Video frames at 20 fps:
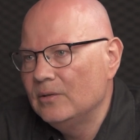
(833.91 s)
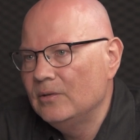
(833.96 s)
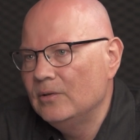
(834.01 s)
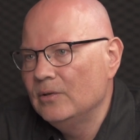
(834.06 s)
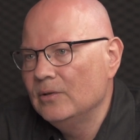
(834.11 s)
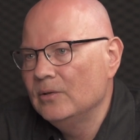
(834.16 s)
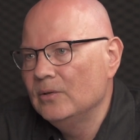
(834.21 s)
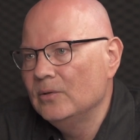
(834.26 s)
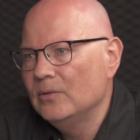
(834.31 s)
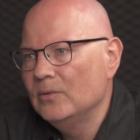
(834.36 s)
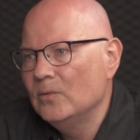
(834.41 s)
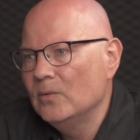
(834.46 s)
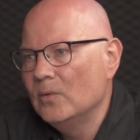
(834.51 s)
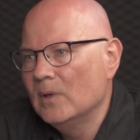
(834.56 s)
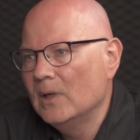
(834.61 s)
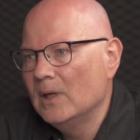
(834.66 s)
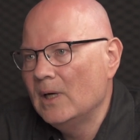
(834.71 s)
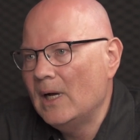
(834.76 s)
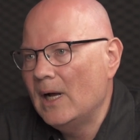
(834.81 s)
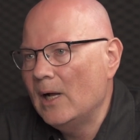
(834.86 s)

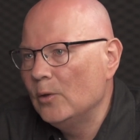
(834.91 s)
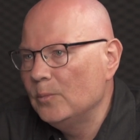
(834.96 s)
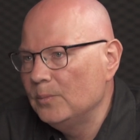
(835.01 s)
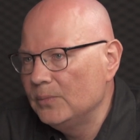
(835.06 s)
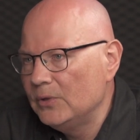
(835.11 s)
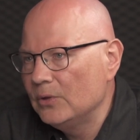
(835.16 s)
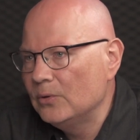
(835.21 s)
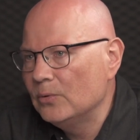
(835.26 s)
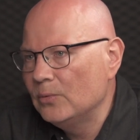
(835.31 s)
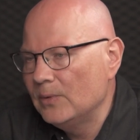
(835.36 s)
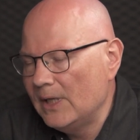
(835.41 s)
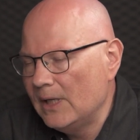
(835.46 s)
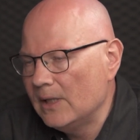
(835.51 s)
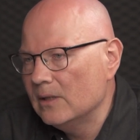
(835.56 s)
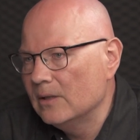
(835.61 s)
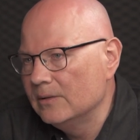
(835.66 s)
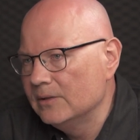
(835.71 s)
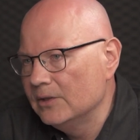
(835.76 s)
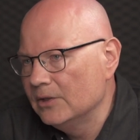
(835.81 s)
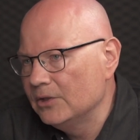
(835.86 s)
to help to
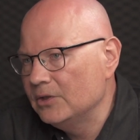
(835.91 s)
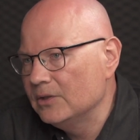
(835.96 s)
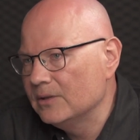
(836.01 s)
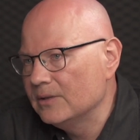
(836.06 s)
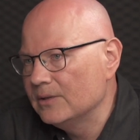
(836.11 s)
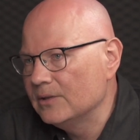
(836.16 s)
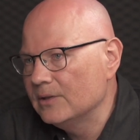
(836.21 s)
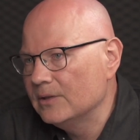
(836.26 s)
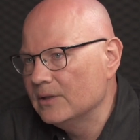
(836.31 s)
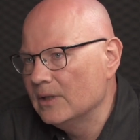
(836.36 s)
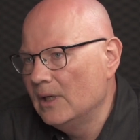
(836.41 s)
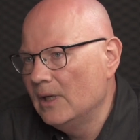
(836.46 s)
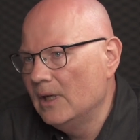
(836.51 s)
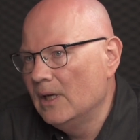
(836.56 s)
create conditions.